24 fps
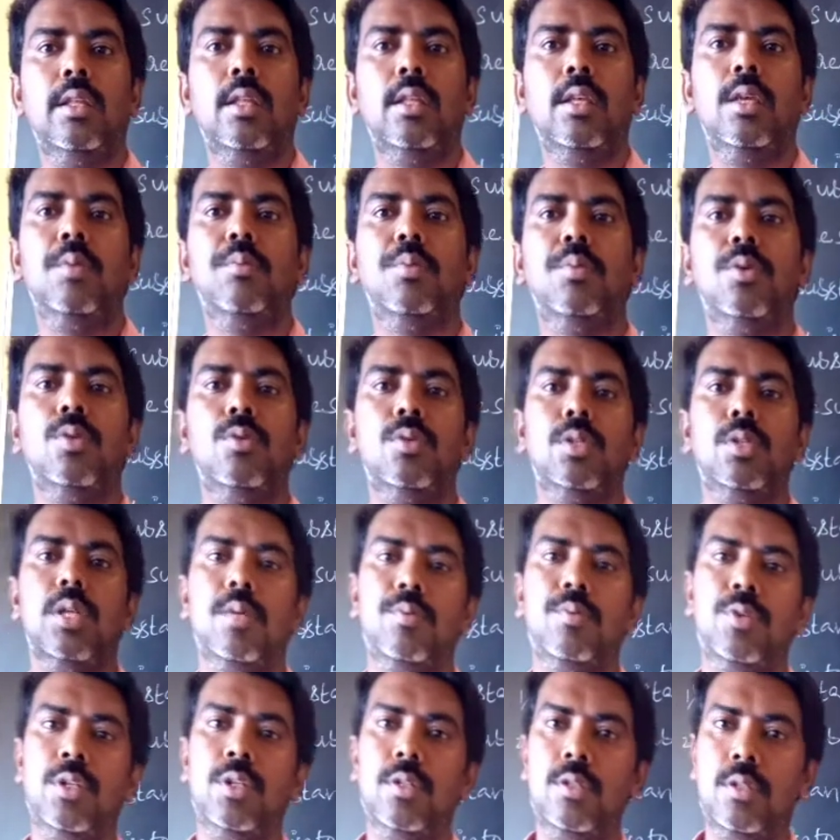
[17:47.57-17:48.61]
the impure
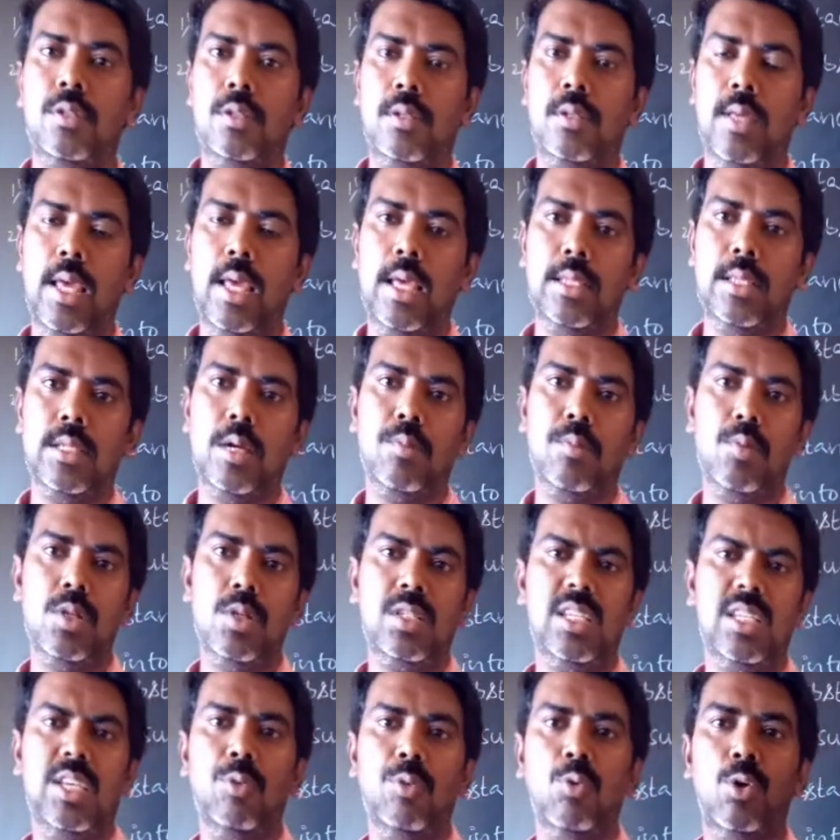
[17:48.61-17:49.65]
substance. Example
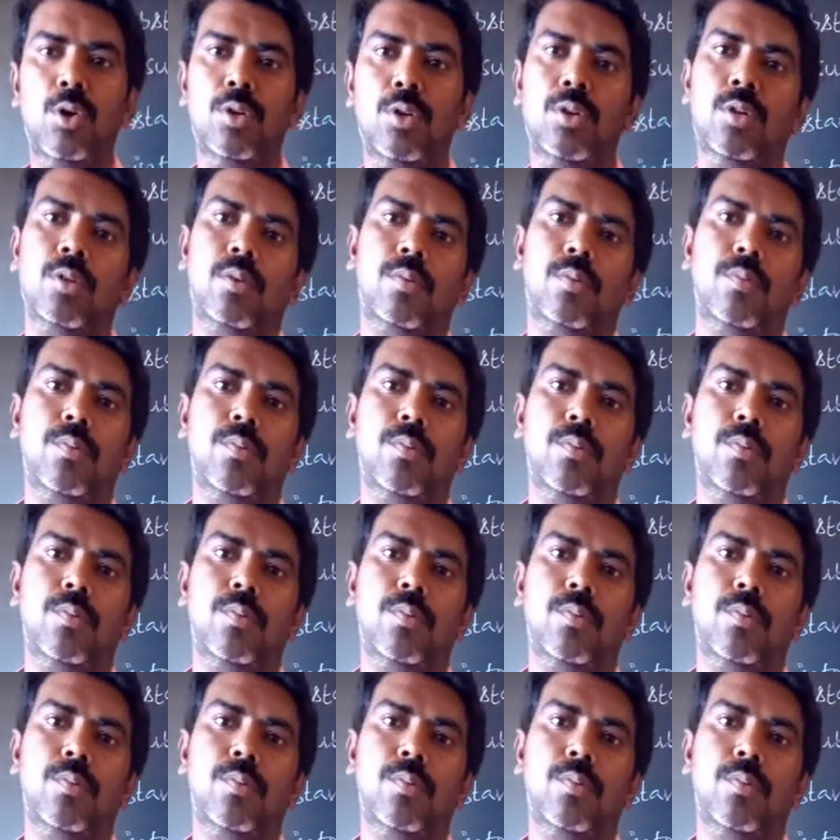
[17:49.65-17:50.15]
seawater.